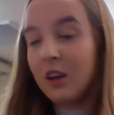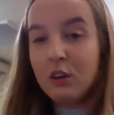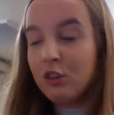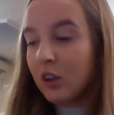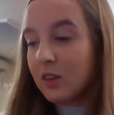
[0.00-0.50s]

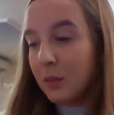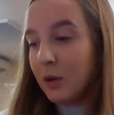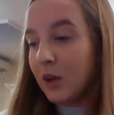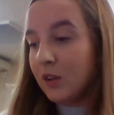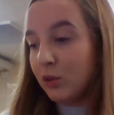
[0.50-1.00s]
"Shut up,
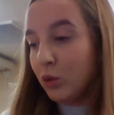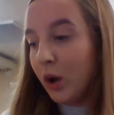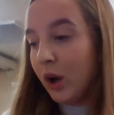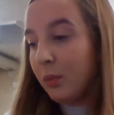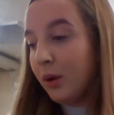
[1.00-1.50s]
you little
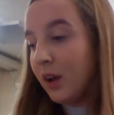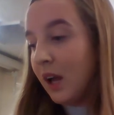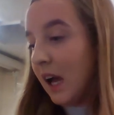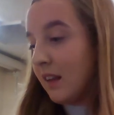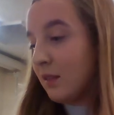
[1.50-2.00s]
twerp,"
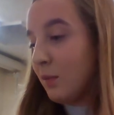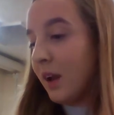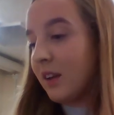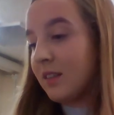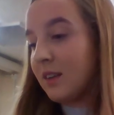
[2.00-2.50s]
Aunt
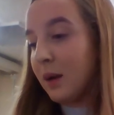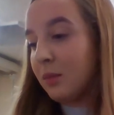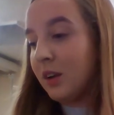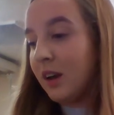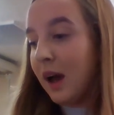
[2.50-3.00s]
Spiker
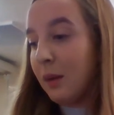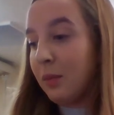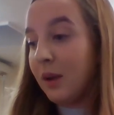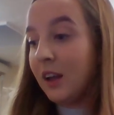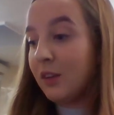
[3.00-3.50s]
snapped,
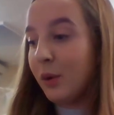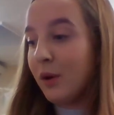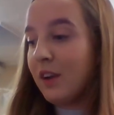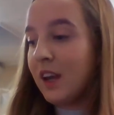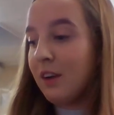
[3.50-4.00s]
happening to
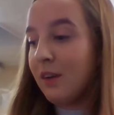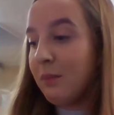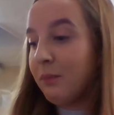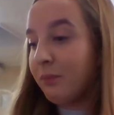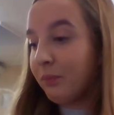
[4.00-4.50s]
overhear
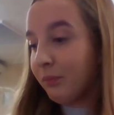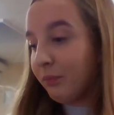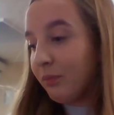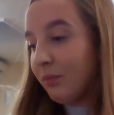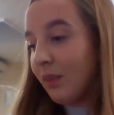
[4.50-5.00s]
him.
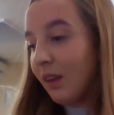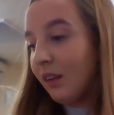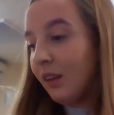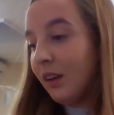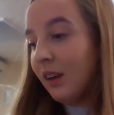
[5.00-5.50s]

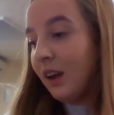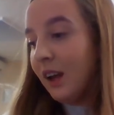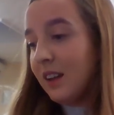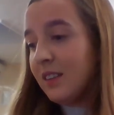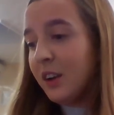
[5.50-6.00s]

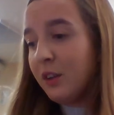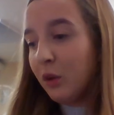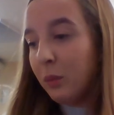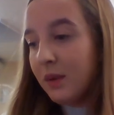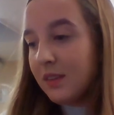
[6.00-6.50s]
"It's none of
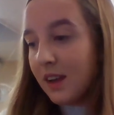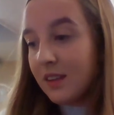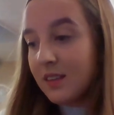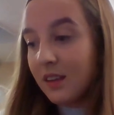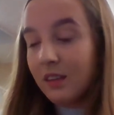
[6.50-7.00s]
your
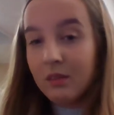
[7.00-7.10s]
business."